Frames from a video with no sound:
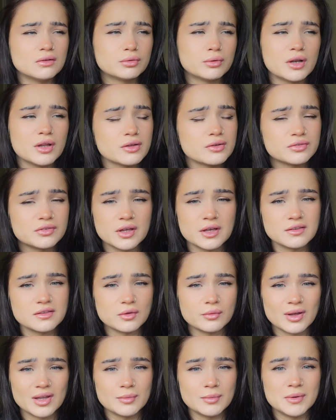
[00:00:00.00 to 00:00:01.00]
was one of those things
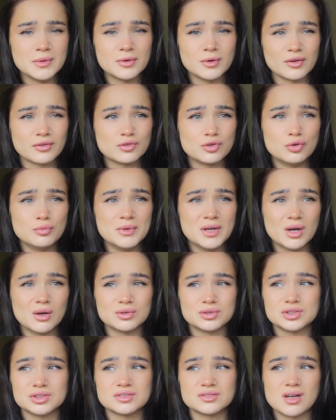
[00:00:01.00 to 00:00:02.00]
that when the midwife called me, I
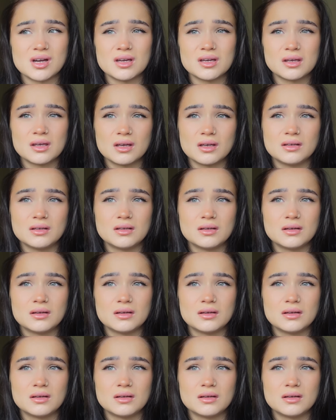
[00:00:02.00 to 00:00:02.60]
was just like,